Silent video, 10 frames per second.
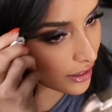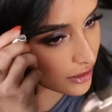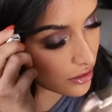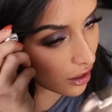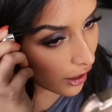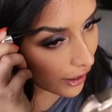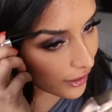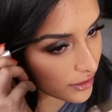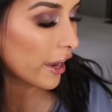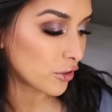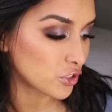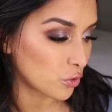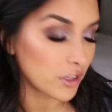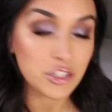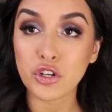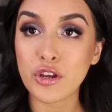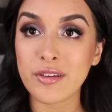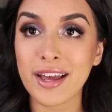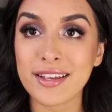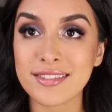it's not. I also want to show you
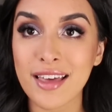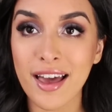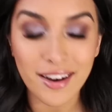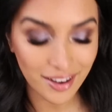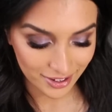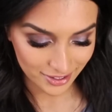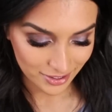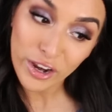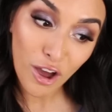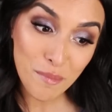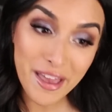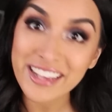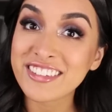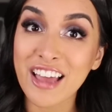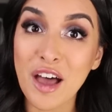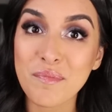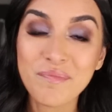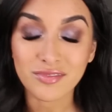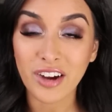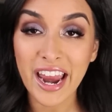guys that we all mess
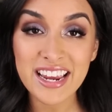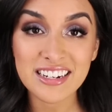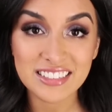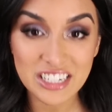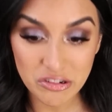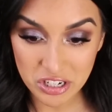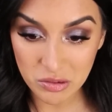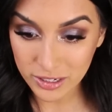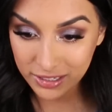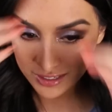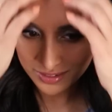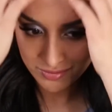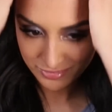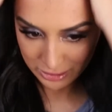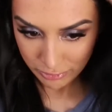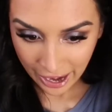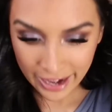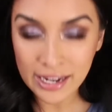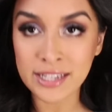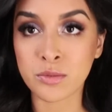up, right? YouTubers,
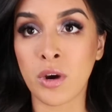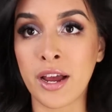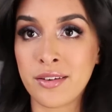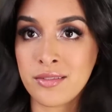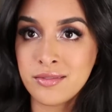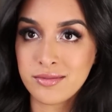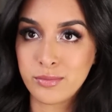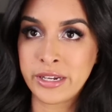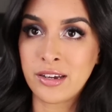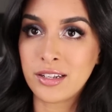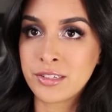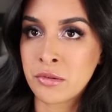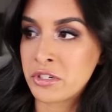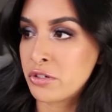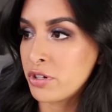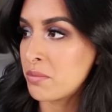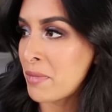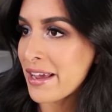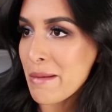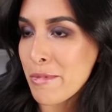unite as one. We all don't do good
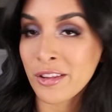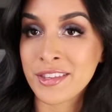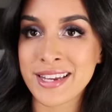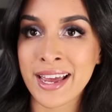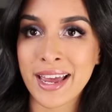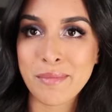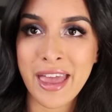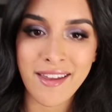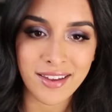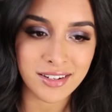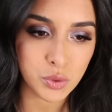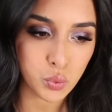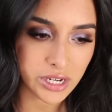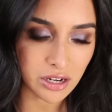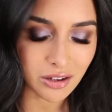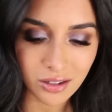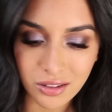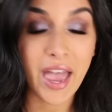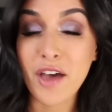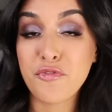makeup all the time, and we
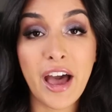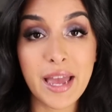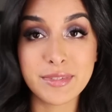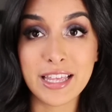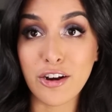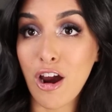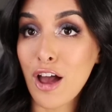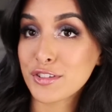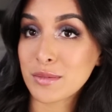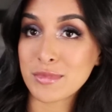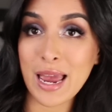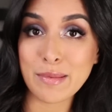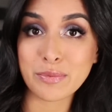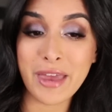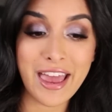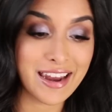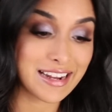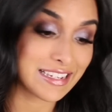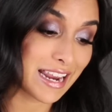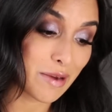all have vibes that are off sometimes, man,
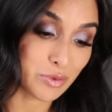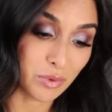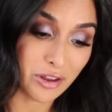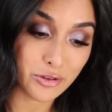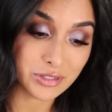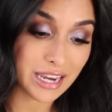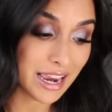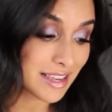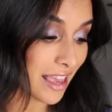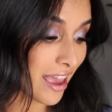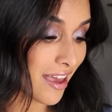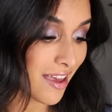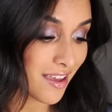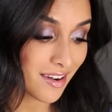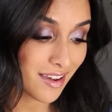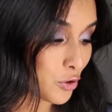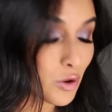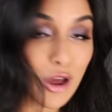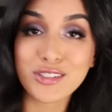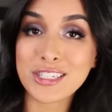and today was one of those days, and who
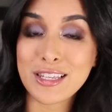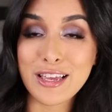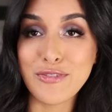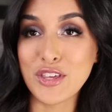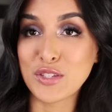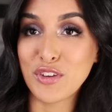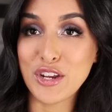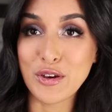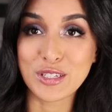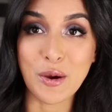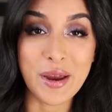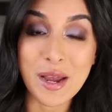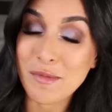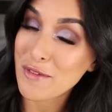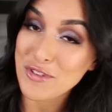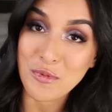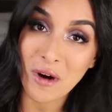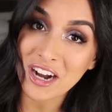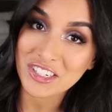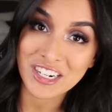knows if this video is going up. If you're
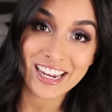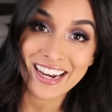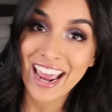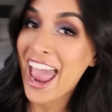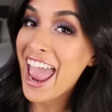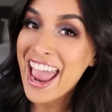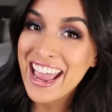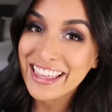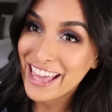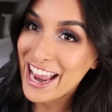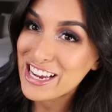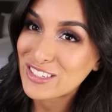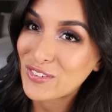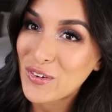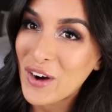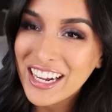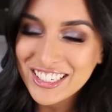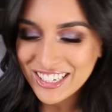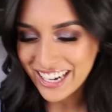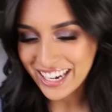watching it, hey, thanks for
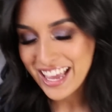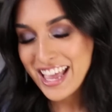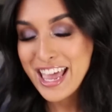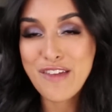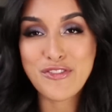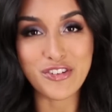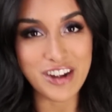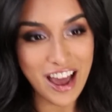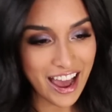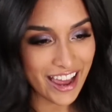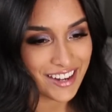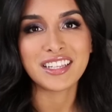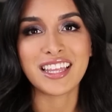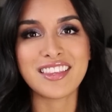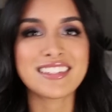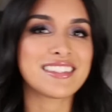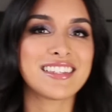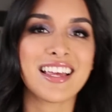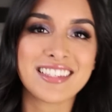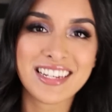watching. If you're not, then this
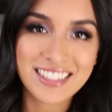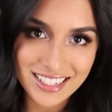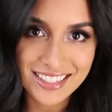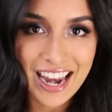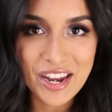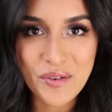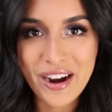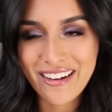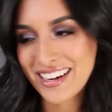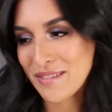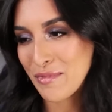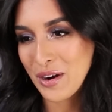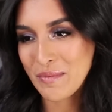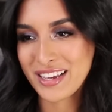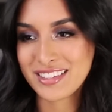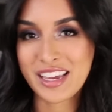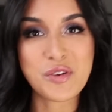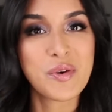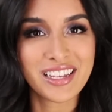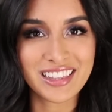doesn't exist anywhere anymore because I
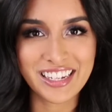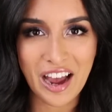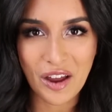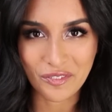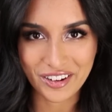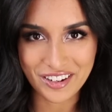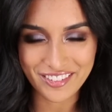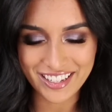quickly got rid of